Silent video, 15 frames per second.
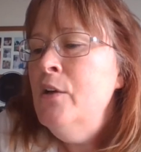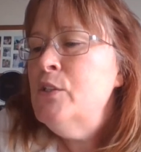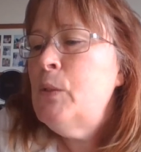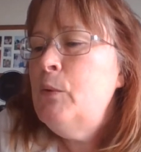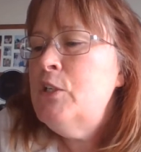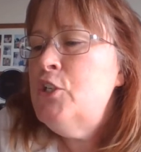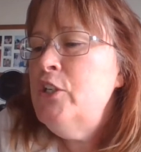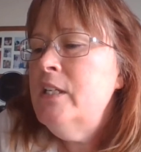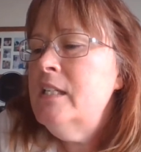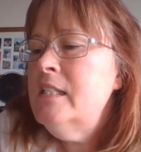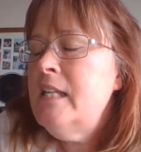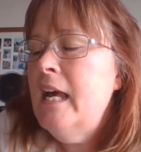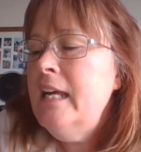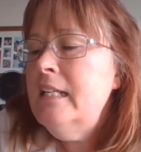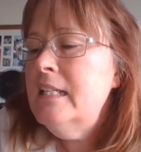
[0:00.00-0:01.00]
So when she
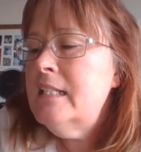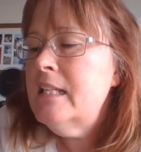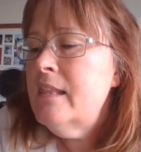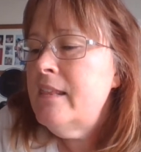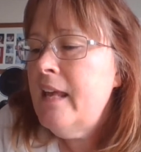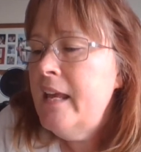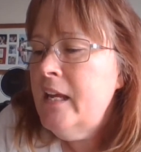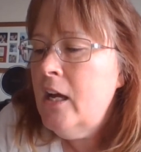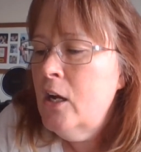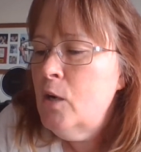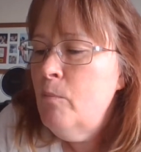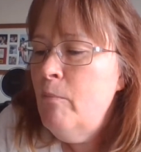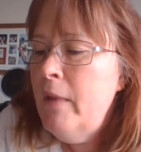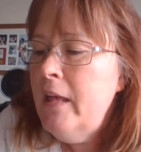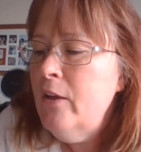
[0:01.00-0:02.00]
decided to thank
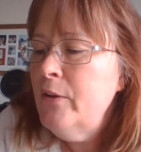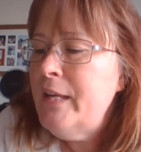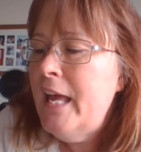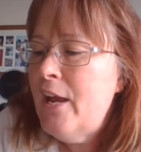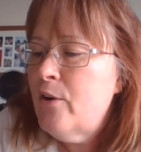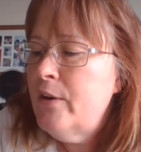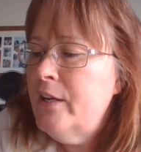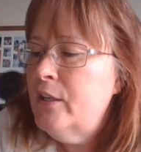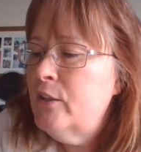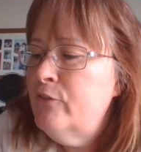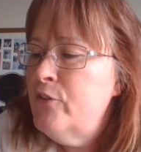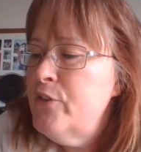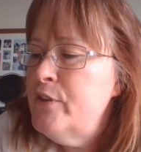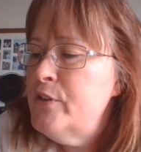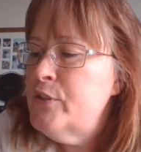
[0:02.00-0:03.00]
our mail carrier
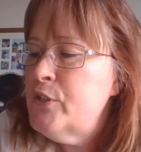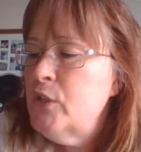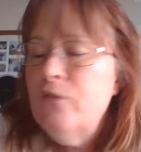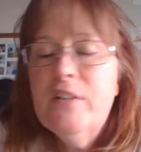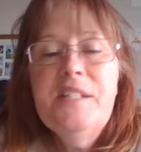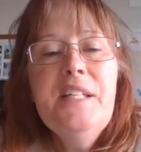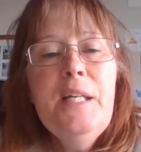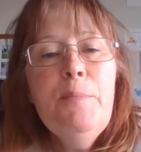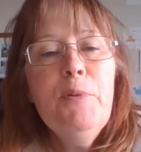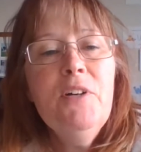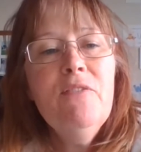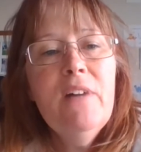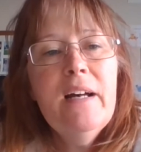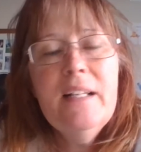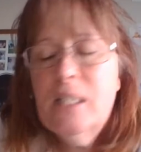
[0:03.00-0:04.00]
for the service he
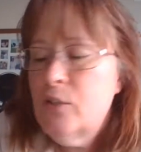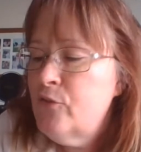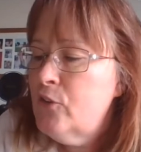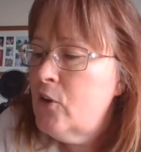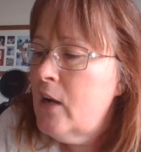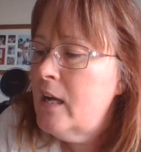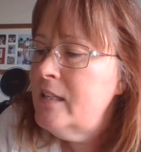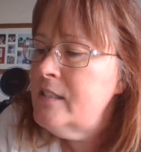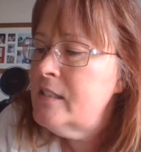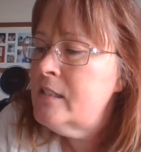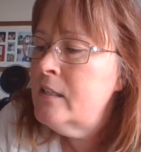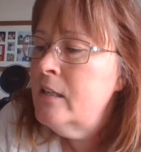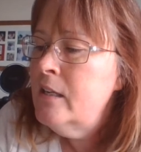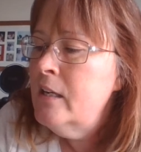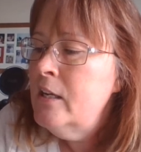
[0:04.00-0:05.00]
provides for
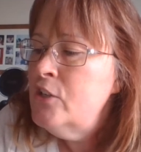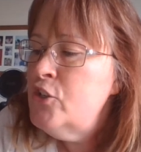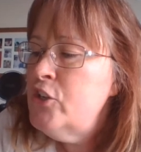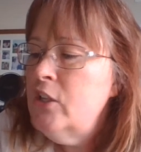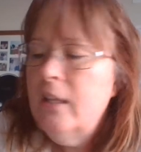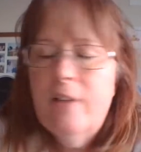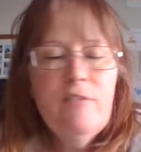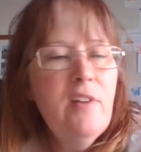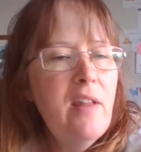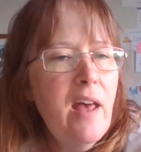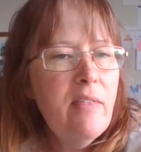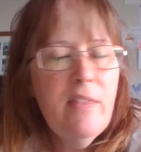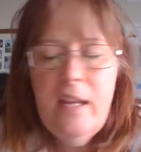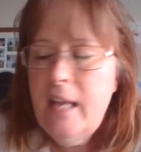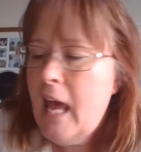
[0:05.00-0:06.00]
us, she left
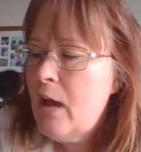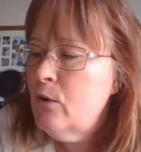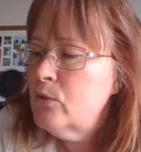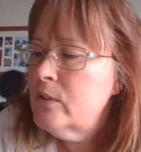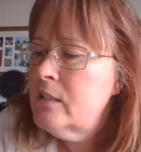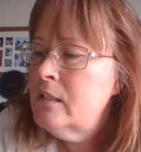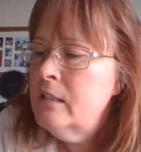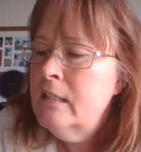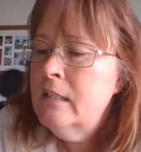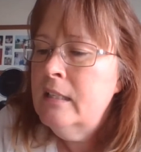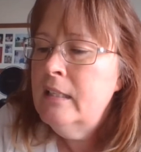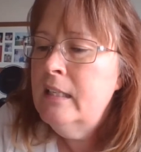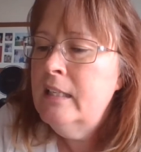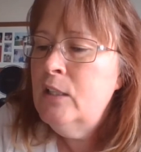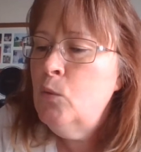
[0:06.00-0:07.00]
nothing out.
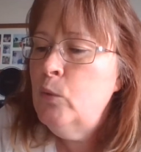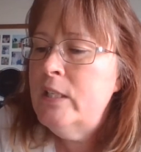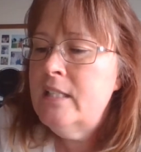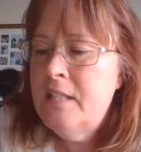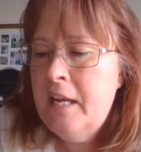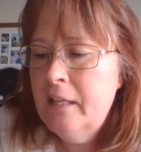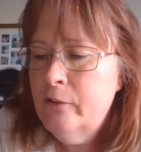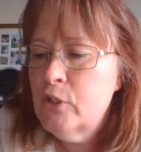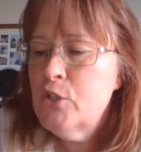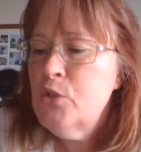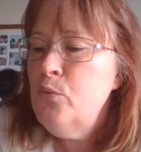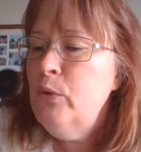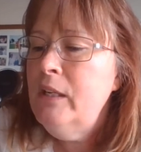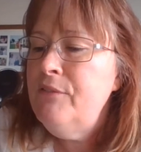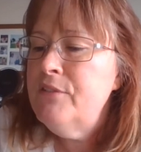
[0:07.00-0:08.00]
In went Taylor
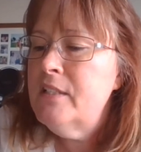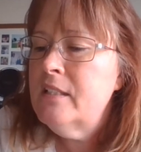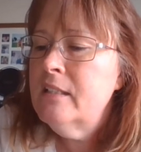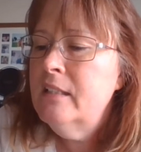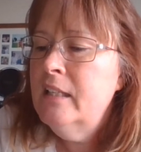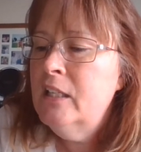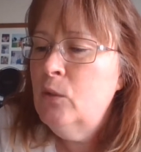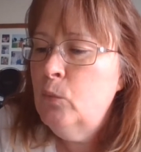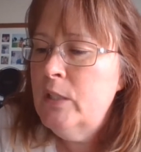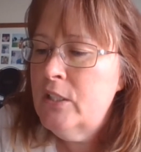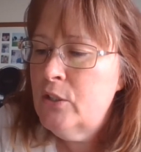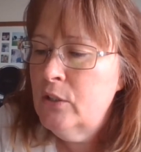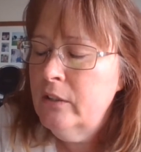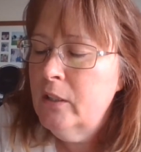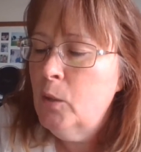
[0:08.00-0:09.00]
Swift, in
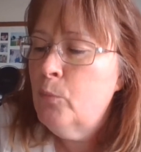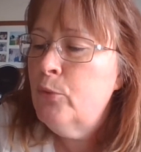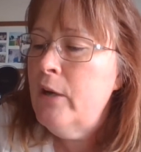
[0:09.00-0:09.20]
went her little